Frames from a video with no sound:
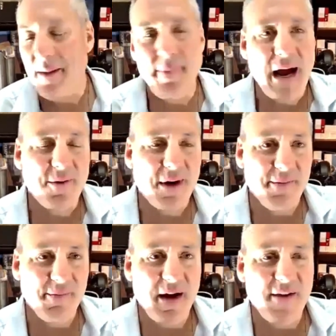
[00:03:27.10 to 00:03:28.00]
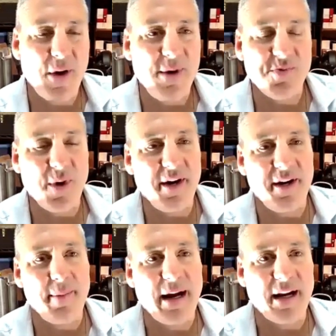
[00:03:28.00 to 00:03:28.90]
my background, I've always
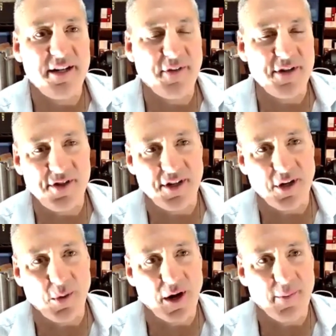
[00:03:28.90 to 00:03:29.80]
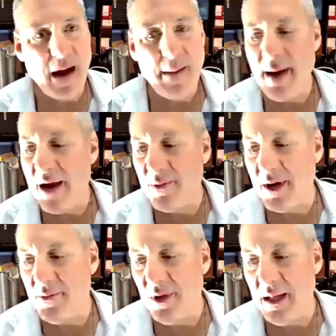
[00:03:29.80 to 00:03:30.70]
wanted to make a difference in the world. My
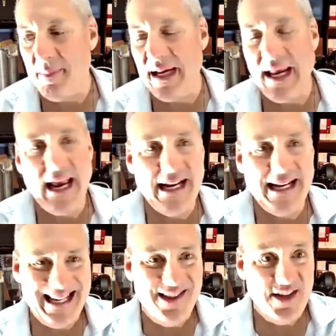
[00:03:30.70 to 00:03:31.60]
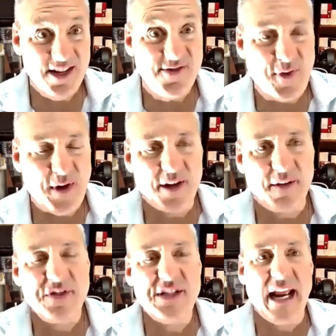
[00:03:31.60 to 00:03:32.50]
background really began in this field
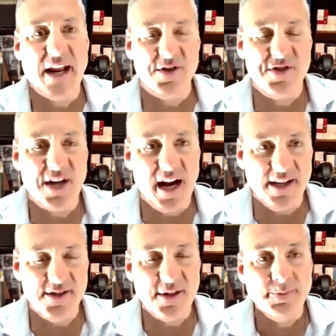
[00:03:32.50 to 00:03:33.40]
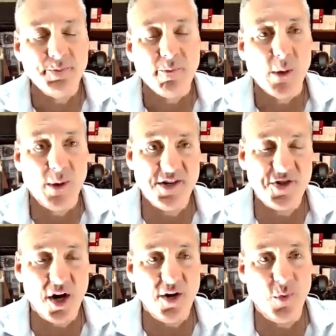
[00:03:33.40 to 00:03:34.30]
of scalar science when I
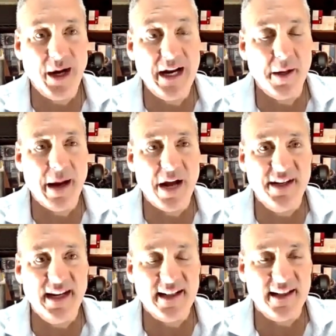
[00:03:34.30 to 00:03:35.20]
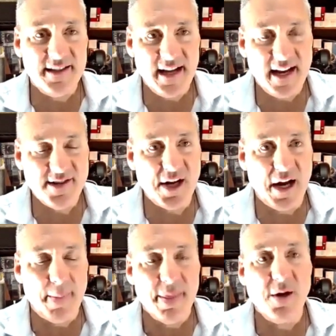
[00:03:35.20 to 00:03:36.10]
started reading about Nikola
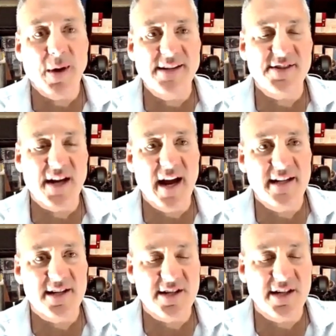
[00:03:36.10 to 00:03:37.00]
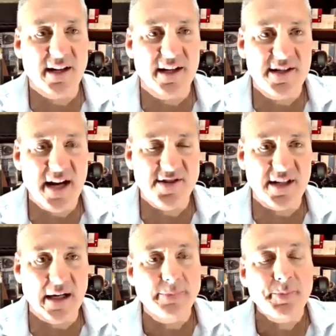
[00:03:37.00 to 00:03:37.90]
Tesla, the great scientist Nikola
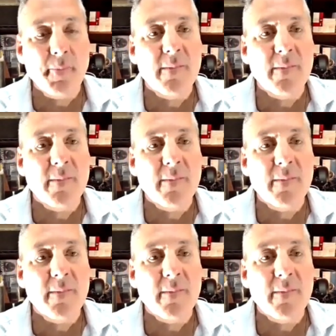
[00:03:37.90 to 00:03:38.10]
Tesla.